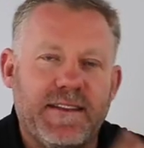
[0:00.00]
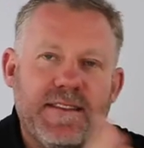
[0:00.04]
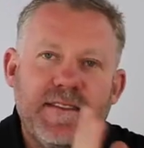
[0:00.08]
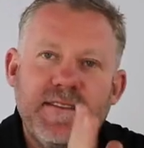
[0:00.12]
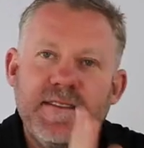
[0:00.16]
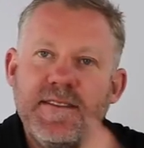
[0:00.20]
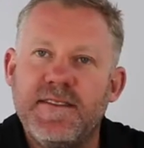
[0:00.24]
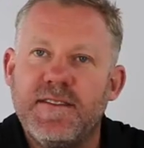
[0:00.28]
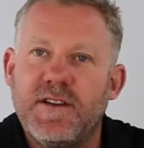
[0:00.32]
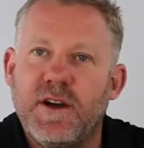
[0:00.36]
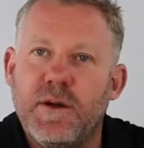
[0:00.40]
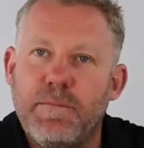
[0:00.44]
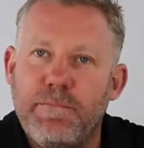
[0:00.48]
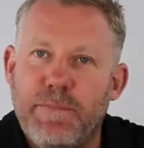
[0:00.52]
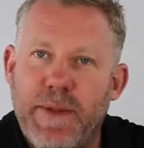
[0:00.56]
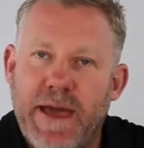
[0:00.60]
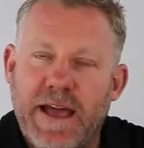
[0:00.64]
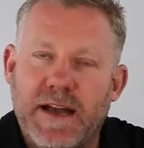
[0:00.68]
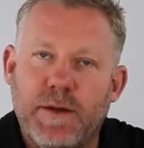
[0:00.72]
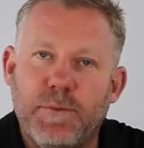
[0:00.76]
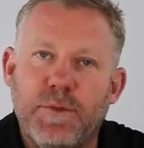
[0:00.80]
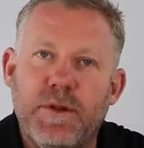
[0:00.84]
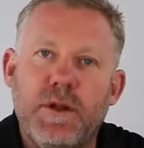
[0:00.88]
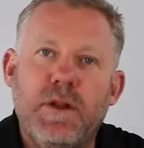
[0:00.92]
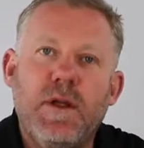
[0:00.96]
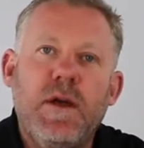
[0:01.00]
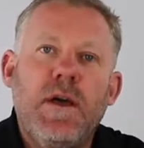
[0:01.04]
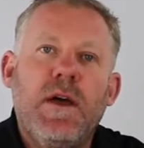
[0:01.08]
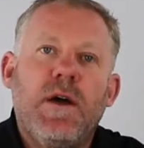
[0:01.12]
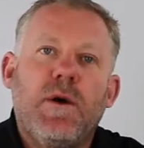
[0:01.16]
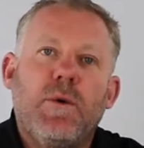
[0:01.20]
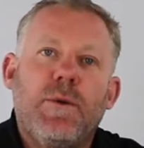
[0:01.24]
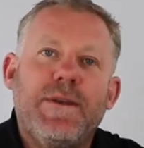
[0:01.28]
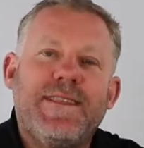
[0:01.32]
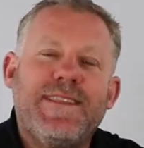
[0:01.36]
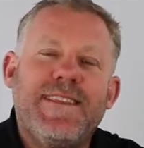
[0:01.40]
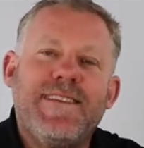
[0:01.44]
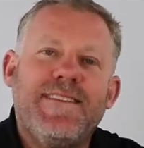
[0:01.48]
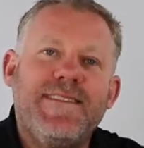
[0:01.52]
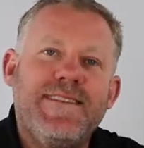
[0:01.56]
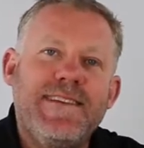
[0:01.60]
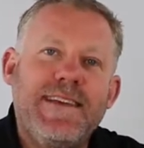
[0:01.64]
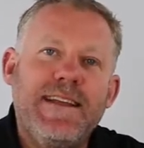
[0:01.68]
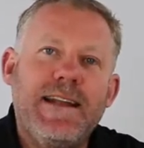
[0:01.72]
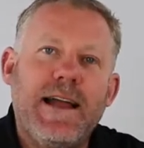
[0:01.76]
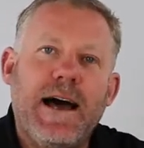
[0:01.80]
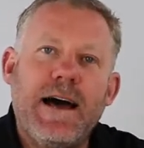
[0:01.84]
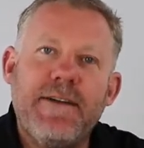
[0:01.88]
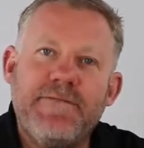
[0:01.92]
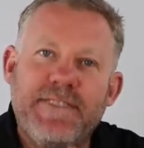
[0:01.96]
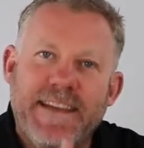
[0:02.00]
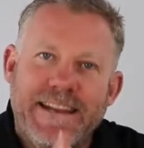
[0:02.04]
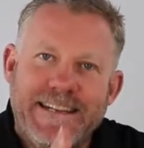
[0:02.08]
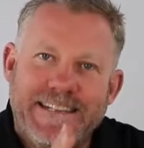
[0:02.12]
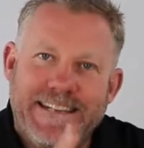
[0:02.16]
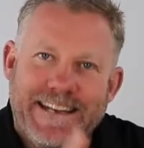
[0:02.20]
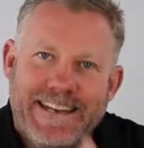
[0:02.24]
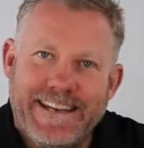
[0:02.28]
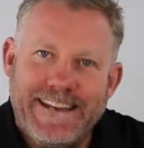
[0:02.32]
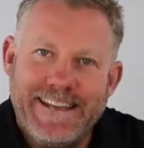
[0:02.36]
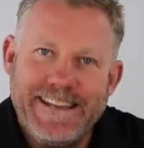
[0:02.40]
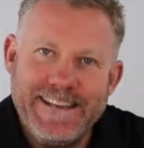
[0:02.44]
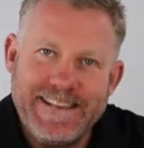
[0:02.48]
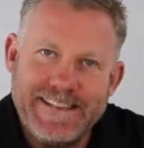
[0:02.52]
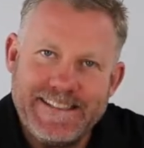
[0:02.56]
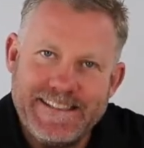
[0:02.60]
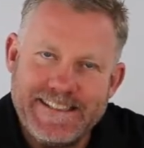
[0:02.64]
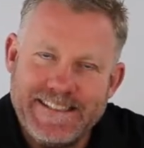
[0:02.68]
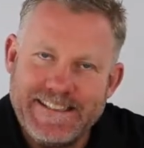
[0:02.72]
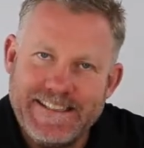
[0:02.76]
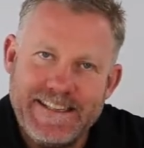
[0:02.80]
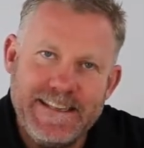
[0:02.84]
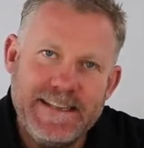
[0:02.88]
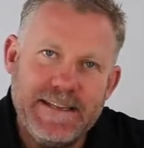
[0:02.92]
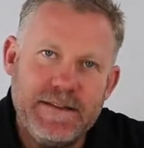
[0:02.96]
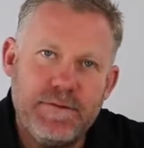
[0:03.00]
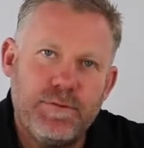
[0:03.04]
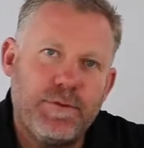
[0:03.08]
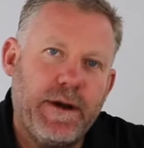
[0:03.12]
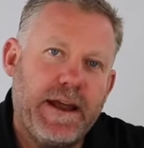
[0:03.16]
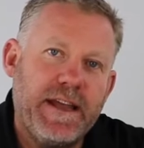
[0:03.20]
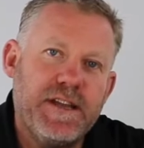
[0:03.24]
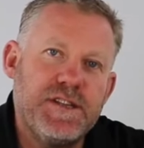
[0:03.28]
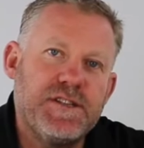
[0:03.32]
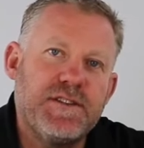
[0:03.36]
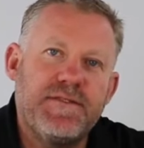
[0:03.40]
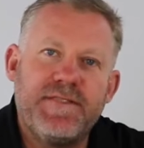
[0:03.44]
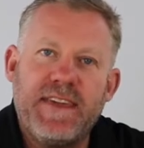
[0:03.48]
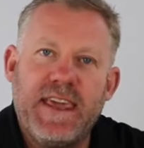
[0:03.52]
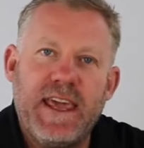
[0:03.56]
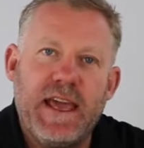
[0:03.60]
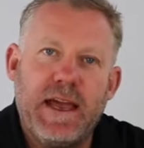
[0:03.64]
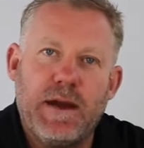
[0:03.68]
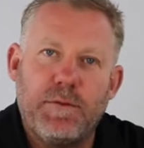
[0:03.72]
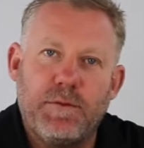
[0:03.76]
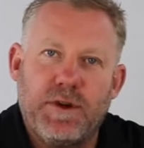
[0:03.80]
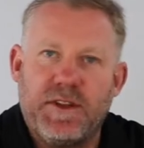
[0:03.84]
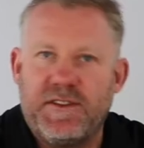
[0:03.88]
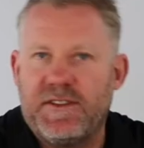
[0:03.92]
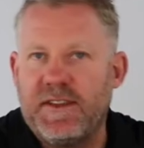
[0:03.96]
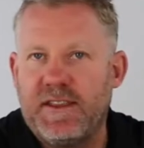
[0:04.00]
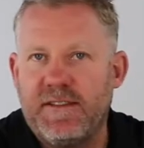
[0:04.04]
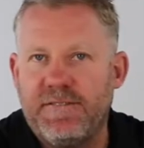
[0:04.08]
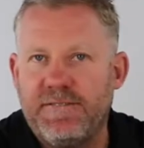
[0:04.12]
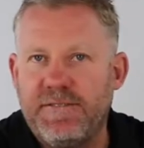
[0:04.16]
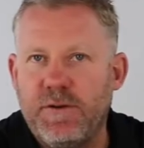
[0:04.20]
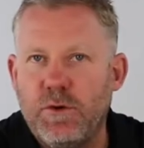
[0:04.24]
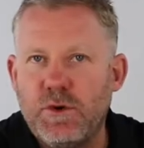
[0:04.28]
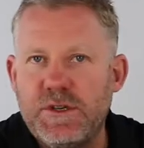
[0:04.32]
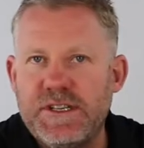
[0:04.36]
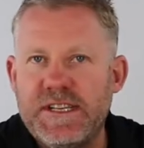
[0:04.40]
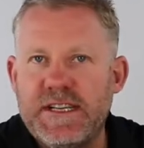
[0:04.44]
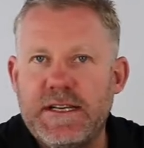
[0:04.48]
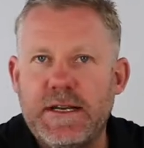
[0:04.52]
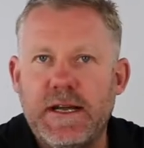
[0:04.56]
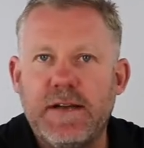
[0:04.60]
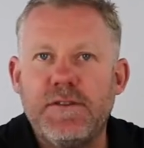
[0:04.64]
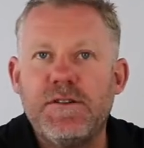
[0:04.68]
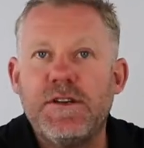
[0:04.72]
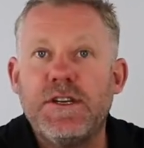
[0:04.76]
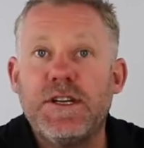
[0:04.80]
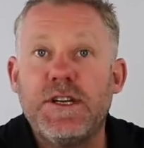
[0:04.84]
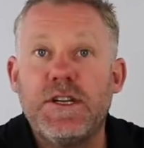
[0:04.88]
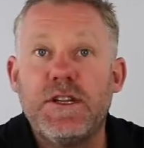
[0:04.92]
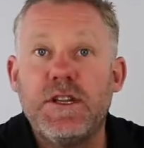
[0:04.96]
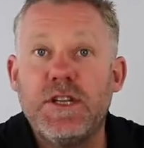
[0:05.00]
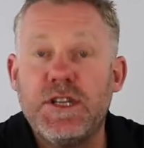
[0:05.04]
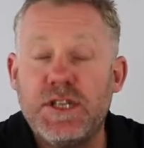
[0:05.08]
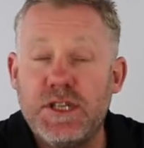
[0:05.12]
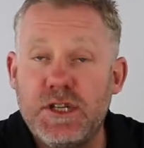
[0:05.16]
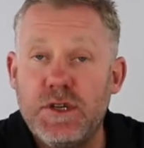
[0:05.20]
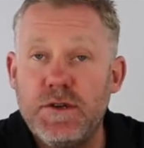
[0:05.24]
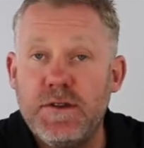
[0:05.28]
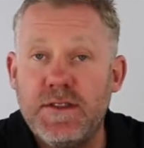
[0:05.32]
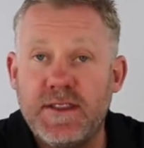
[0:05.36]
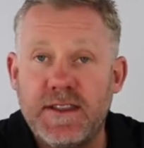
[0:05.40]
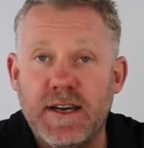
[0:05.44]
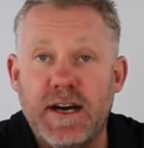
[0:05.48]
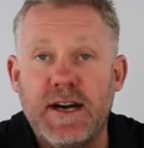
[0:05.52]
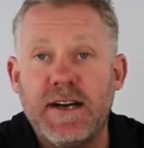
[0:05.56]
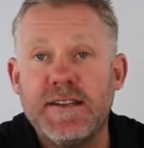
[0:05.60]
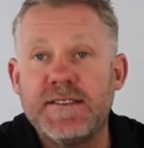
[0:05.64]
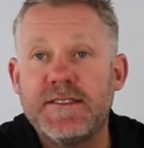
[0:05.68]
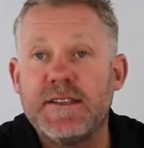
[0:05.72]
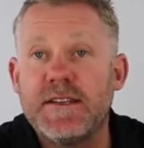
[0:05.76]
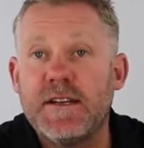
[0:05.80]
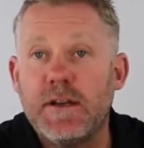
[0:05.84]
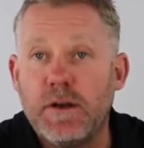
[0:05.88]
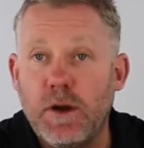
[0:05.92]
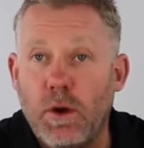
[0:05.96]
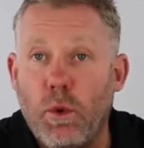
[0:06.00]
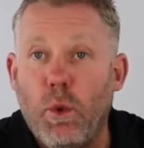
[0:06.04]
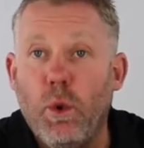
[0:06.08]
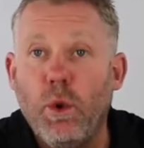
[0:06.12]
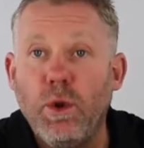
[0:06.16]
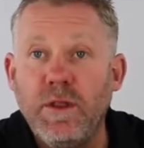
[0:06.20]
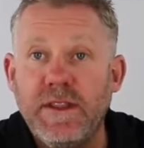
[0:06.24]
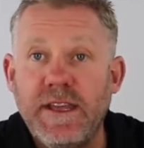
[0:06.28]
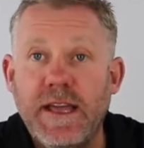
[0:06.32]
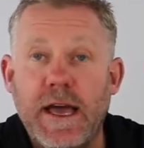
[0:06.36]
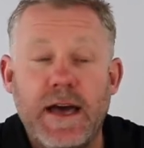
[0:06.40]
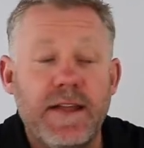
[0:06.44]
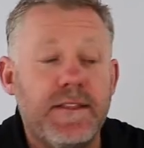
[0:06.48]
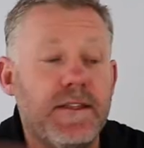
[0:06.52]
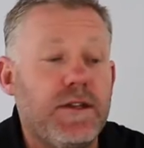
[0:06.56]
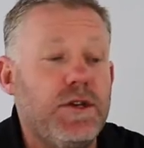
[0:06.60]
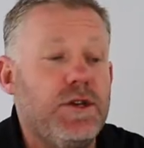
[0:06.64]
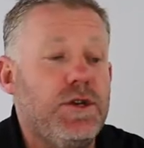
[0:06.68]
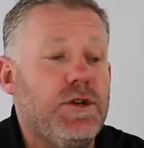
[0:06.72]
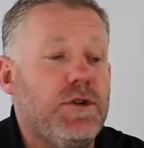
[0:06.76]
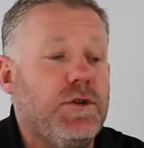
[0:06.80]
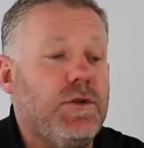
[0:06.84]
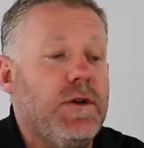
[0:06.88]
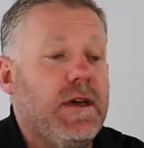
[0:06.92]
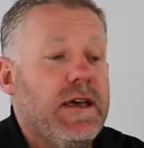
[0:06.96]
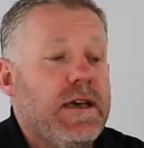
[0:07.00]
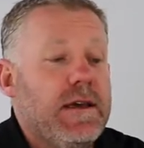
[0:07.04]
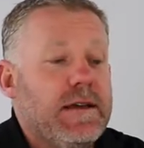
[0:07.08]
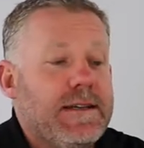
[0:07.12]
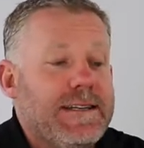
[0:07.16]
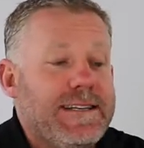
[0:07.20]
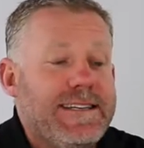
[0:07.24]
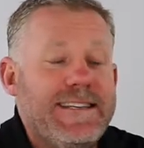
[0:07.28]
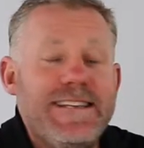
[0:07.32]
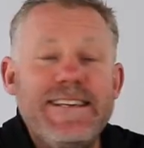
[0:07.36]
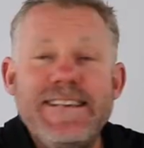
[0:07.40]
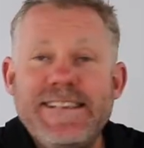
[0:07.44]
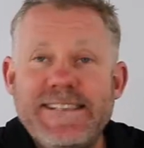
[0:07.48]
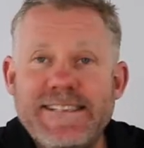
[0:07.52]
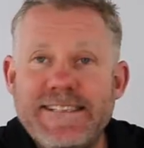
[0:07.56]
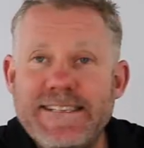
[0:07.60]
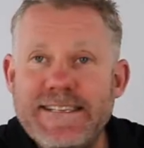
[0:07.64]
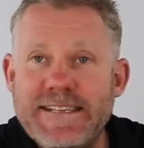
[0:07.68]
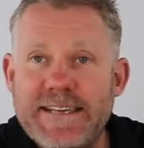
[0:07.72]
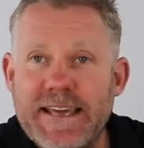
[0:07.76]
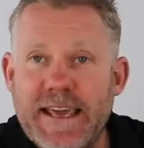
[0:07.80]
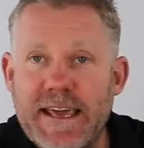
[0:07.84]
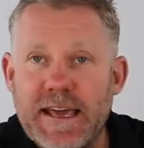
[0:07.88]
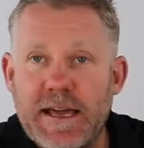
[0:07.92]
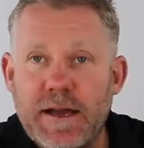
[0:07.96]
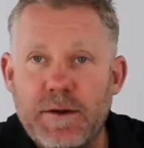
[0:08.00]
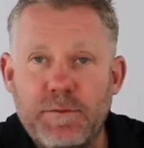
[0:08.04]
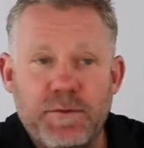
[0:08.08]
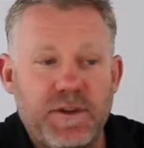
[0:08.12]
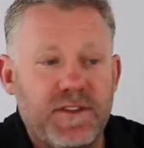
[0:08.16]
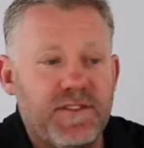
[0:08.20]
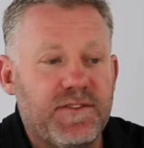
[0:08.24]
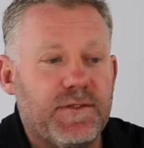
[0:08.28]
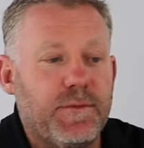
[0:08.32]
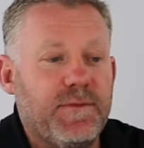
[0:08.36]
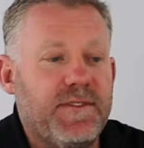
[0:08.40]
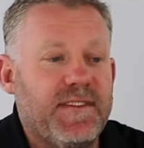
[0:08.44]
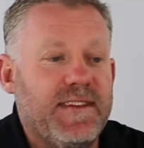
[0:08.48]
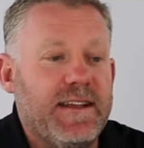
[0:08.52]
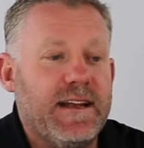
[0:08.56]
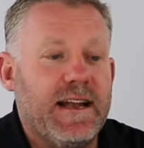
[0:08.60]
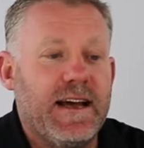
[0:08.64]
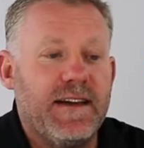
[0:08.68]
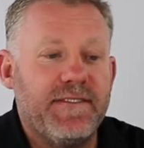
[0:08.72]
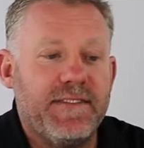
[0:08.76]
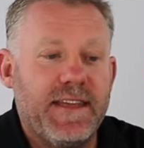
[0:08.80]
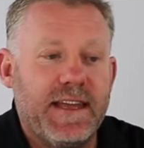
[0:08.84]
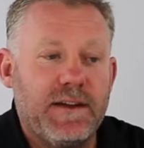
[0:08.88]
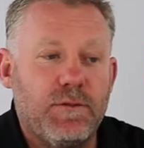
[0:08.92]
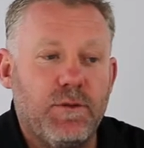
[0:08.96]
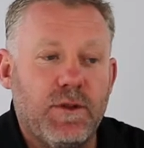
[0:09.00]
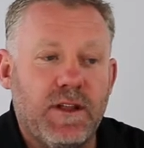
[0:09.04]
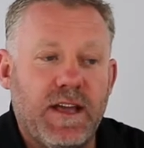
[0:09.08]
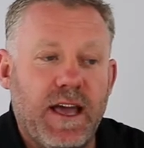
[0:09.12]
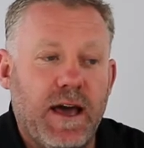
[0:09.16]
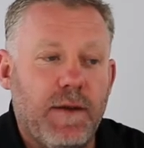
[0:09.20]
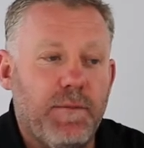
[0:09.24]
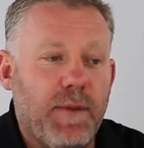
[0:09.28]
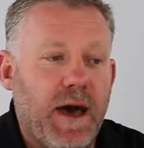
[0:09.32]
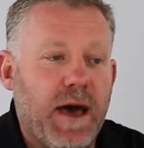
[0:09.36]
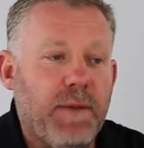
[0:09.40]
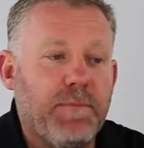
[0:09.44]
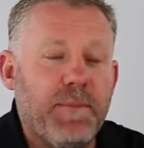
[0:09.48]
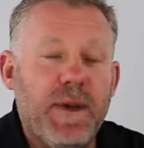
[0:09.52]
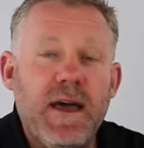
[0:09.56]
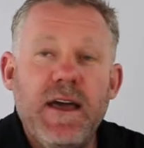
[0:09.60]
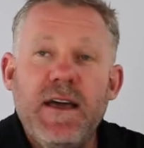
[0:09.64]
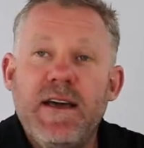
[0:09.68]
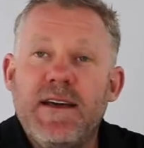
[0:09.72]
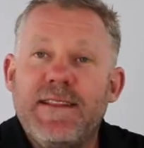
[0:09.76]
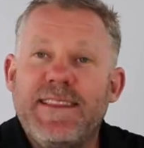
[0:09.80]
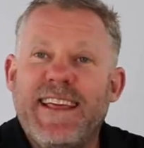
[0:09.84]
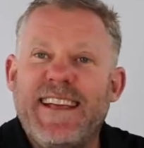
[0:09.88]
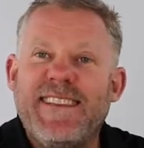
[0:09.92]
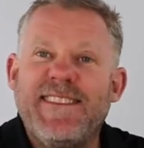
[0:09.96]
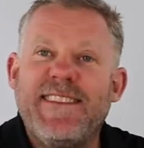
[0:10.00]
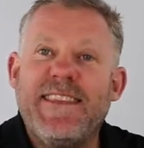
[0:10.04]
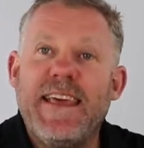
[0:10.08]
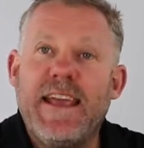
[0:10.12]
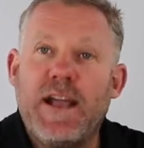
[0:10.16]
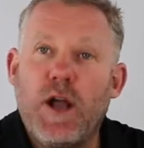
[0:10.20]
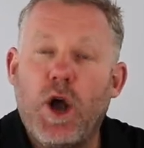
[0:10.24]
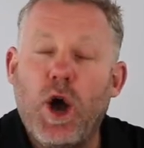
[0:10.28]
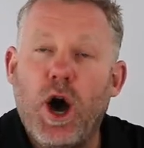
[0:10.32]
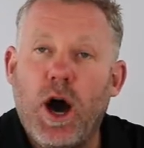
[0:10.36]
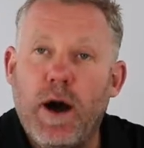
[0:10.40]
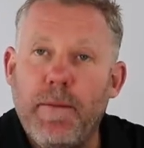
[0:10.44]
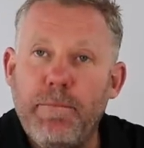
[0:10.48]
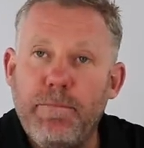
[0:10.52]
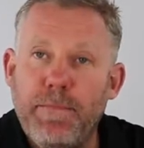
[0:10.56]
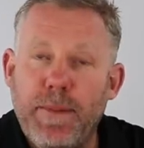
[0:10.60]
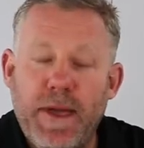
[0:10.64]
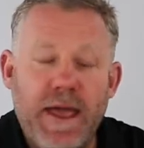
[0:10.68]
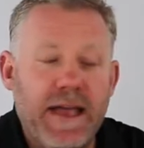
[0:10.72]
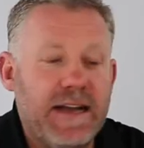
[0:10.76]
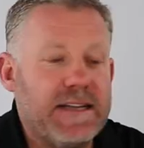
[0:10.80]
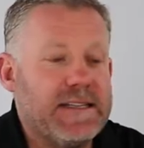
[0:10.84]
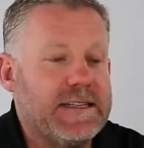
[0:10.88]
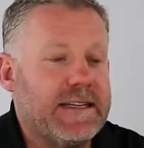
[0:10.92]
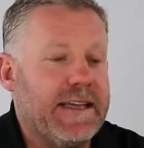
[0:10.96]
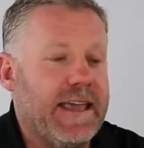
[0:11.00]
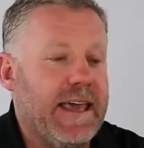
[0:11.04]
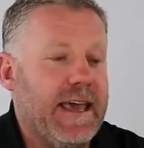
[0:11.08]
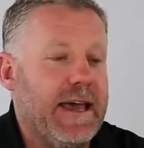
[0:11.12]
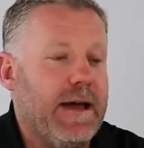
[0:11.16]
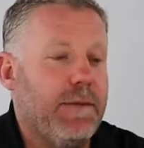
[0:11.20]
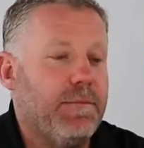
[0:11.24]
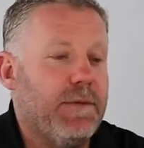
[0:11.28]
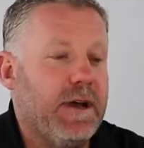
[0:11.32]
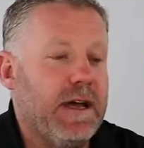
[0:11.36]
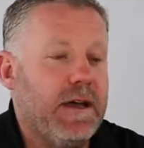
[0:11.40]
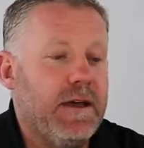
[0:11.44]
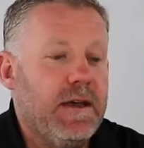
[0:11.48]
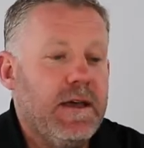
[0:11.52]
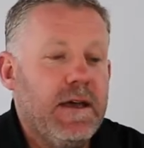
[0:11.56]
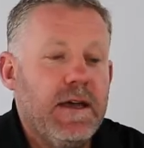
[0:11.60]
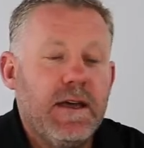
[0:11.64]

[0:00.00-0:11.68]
This is compatible with the SeaLife DC range of cameras, so the 1400 and the 2000 and all the other new DC cameras from SeaLife that will come up. That's the compact camera.